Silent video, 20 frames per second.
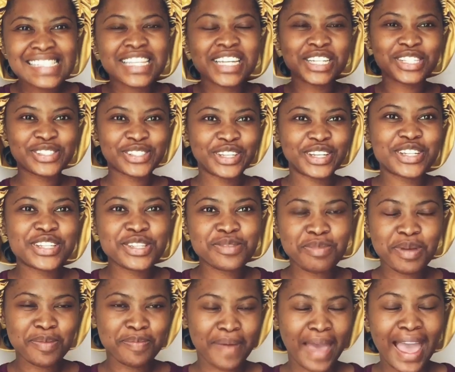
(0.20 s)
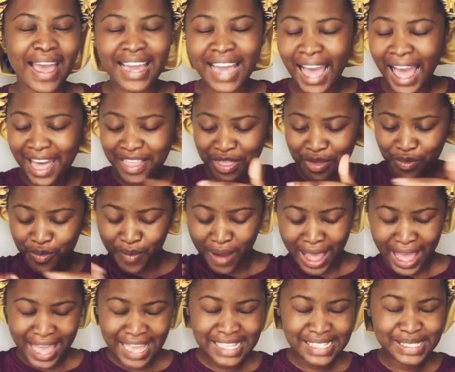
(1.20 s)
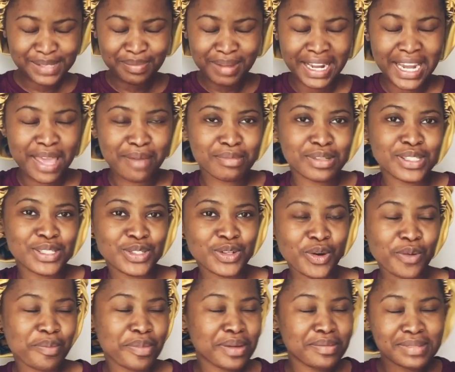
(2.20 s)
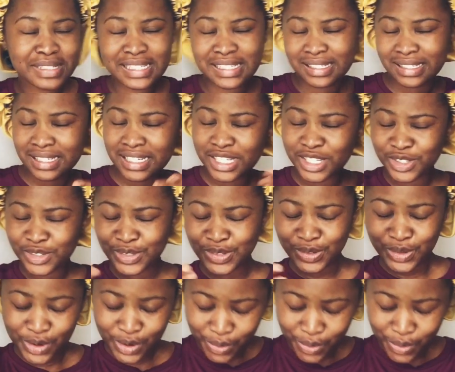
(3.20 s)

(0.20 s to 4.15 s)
it is good to be back. Otherwise, my name is Dombi, Mrs. T Zugo.